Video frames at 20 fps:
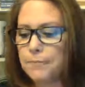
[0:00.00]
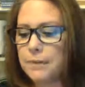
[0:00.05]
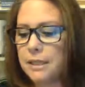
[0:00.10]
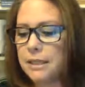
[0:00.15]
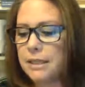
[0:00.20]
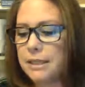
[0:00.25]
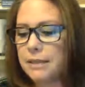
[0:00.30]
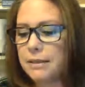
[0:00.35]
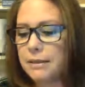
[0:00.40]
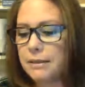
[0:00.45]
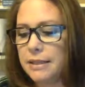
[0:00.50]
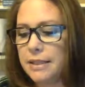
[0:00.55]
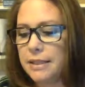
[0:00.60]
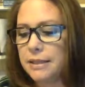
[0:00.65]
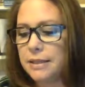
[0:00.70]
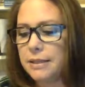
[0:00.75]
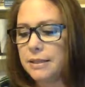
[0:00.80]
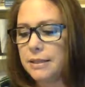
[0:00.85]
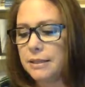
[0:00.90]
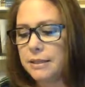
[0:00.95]

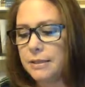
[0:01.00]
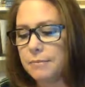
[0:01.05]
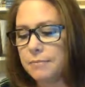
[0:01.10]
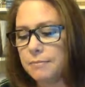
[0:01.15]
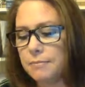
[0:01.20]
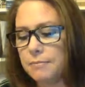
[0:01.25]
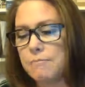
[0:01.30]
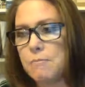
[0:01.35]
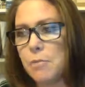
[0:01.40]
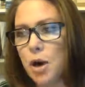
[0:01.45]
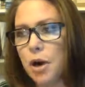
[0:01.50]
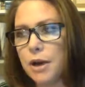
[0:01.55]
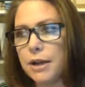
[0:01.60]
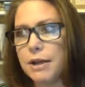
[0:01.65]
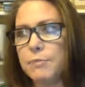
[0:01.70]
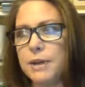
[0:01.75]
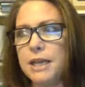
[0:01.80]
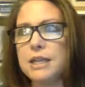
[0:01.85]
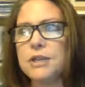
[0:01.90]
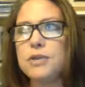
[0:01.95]
These
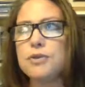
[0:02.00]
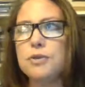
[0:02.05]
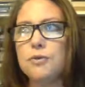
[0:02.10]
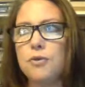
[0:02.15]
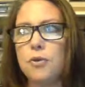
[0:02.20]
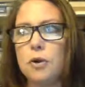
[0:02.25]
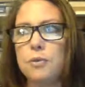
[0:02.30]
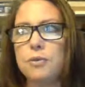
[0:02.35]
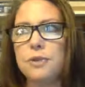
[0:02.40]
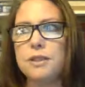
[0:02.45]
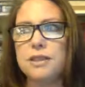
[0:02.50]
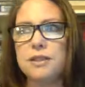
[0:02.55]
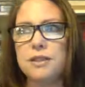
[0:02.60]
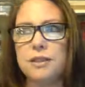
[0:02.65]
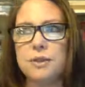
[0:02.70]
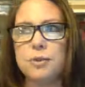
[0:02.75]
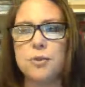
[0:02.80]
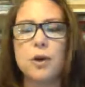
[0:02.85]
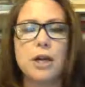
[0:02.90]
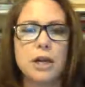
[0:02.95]
market-based reforms, this
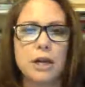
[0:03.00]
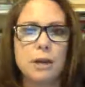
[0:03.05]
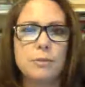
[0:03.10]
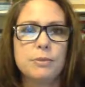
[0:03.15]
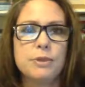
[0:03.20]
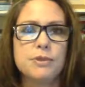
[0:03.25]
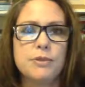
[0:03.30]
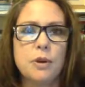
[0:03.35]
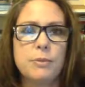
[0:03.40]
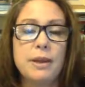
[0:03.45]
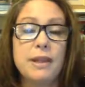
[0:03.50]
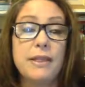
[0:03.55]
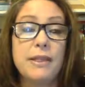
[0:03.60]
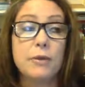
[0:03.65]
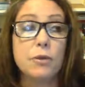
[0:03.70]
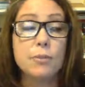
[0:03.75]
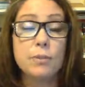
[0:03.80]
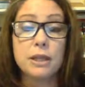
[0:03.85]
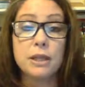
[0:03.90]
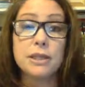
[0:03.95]
is where it comes from. And they
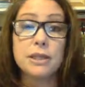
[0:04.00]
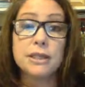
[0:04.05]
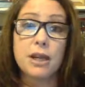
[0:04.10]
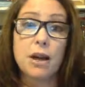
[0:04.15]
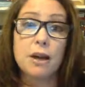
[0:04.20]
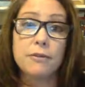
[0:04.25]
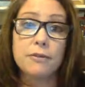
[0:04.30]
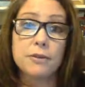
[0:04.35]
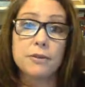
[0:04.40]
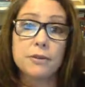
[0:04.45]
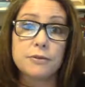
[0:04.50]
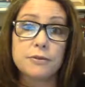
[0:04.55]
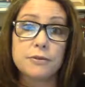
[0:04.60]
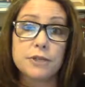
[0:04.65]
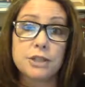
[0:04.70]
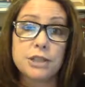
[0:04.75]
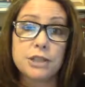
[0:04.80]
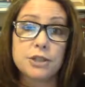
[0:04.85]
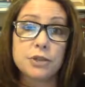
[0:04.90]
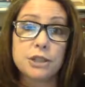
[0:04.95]
were building off of
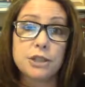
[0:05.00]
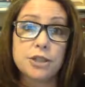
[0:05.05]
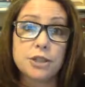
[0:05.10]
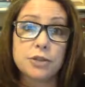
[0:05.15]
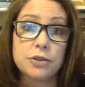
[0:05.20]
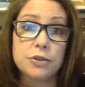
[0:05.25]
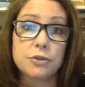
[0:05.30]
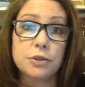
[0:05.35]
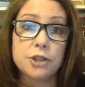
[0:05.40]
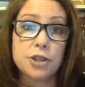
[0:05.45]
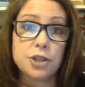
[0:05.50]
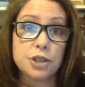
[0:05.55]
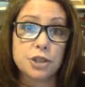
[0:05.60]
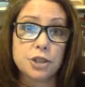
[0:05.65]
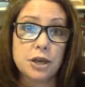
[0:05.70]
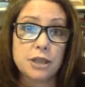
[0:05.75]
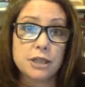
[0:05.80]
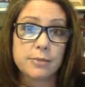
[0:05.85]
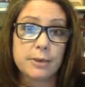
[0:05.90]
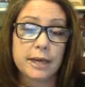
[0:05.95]
District 2, which she
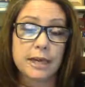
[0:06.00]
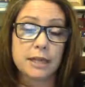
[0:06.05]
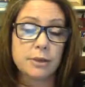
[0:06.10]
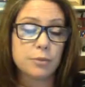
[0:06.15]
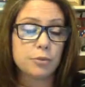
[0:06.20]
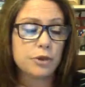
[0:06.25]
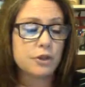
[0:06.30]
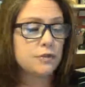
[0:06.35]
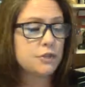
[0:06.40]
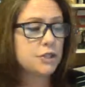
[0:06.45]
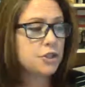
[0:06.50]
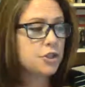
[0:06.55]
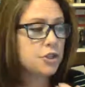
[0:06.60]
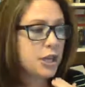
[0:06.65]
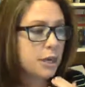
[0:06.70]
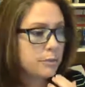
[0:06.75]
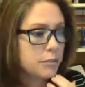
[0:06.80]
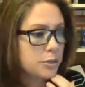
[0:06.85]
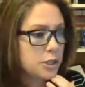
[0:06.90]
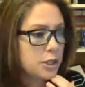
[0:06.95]
talked about in the previous
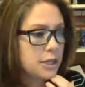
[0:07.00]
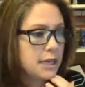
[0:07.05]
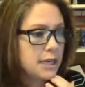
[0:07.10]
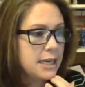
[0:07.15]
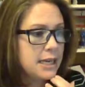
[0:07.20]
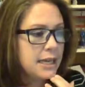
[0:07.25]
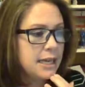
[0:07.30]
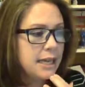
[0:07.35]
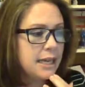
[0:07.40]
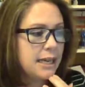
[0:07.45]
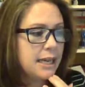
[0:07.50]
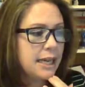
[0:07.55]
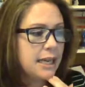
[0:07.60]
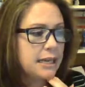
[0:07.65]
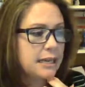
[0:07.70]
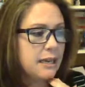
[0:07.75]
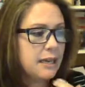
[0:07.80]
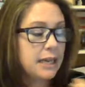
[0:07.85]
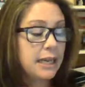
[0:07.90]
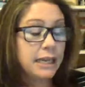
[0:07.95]
chapter.
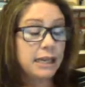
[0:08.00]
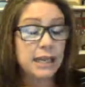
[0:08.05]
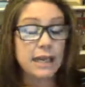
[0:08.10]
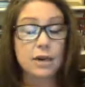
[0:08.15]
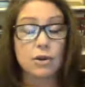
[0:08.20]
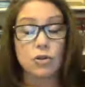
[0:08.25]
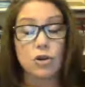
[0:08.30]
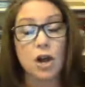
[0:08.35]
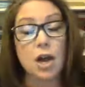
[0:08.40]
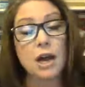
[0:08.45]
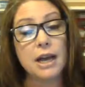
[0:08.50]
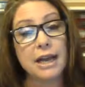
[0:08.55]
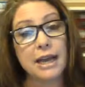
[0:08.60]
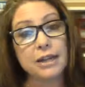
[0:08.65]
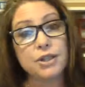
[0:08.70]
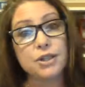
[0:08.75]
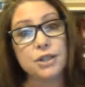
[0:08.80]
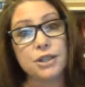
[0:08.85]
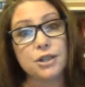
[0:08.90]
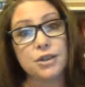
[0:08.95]
And later on,
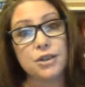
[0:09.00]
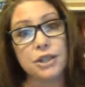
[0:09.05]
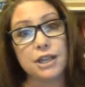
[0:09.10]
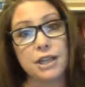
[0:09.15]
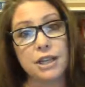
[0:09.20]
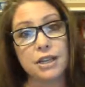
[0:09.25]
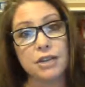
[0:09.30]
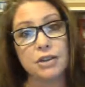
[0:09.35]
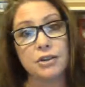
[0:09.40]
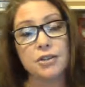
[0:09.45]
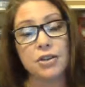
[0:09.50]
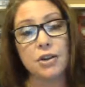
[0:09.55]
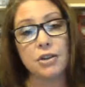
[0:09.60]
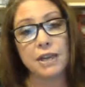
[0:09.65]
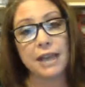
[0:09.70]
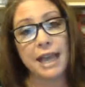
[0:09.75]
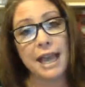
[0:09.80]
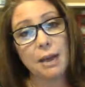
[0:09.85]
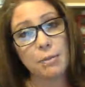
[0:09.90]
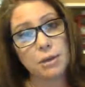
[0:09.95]
actually, you're going to hear
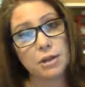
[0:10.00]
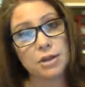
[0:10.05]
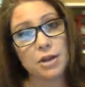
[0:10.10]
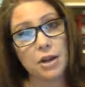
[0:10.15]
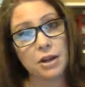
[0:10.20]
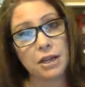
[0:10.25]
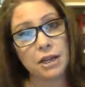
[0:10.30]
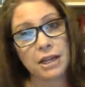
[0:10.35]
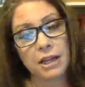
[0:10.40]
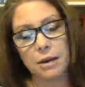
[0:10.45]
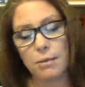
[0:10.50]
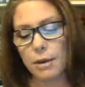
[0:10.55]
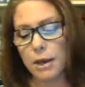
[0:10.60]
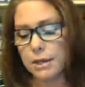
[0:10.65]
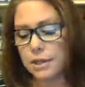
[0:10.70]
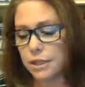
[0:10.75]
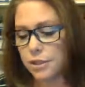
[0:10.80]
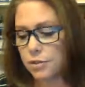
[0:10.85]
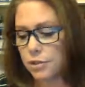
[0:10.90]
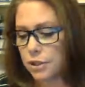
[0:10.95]
Darling Hammond talk again
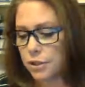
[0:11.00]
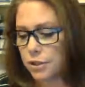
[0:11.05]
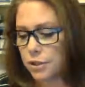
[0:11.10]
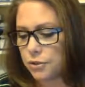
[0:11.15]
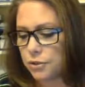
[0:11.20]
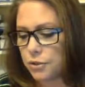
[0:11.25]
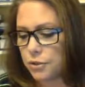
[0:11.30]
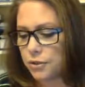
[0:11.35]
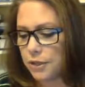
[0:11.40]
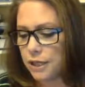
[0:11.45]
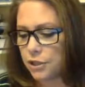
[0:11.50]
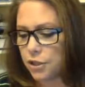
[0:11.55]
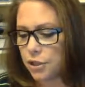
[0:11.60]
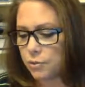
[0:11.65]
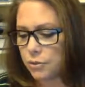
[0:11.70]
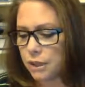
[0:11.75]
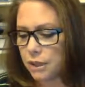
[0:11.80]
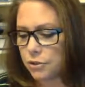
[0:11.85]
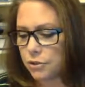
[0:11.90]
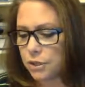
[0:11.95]
about District 2, so that should
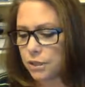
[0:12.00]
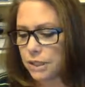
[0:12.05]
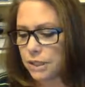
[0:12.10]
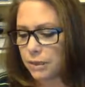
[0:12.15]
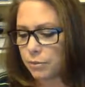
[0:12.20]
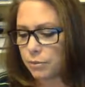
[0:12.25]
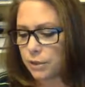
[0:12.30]
be interesting.